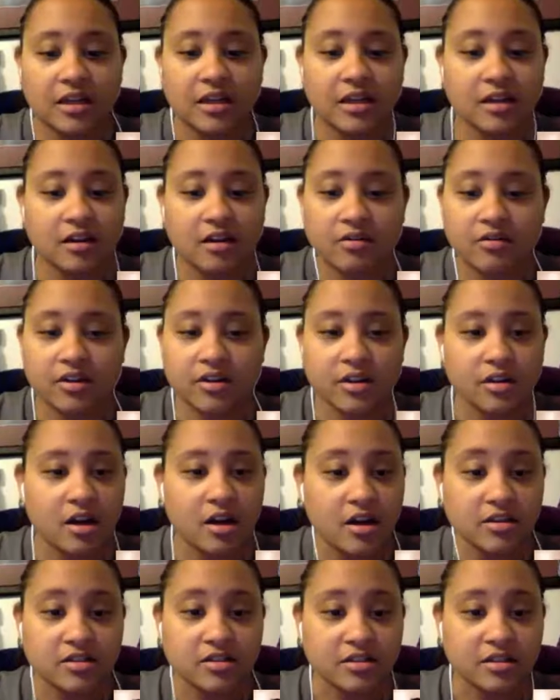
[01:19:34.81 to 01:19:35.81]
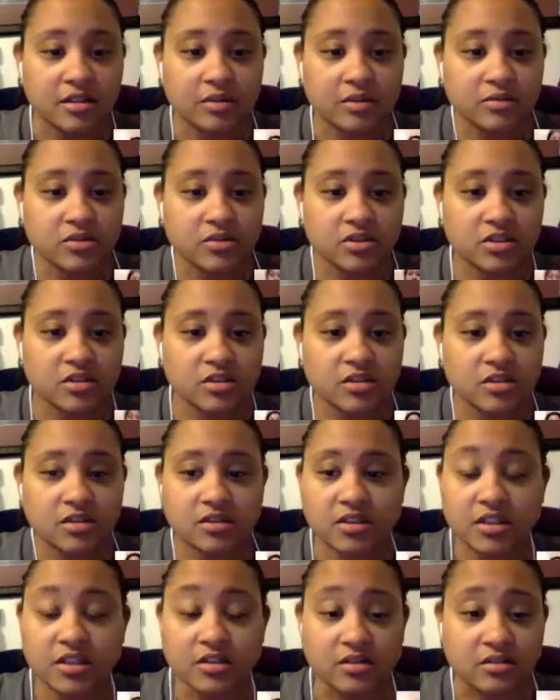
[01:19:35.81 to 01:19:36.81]
already lost it. He was just
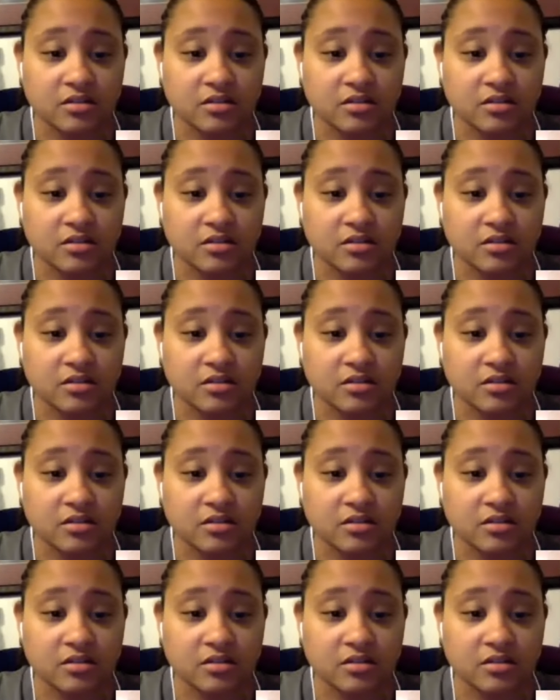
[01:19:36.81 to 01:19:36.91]
in tears.